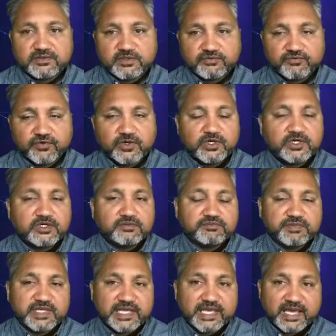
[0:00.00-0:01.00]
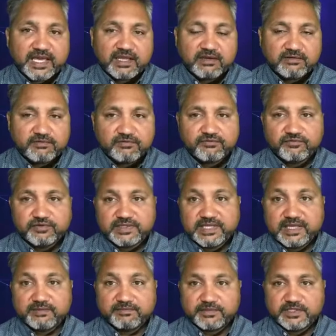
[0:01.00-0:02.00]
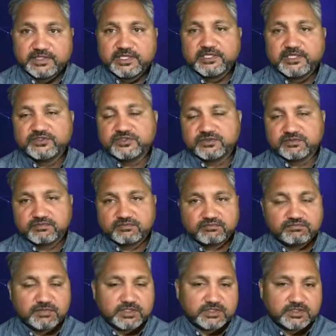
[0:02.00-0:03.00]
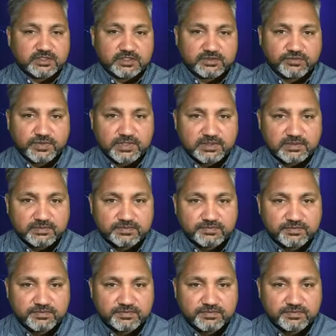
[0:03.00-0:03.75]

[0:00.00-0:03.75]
the world began with emptiness, Mahatattva,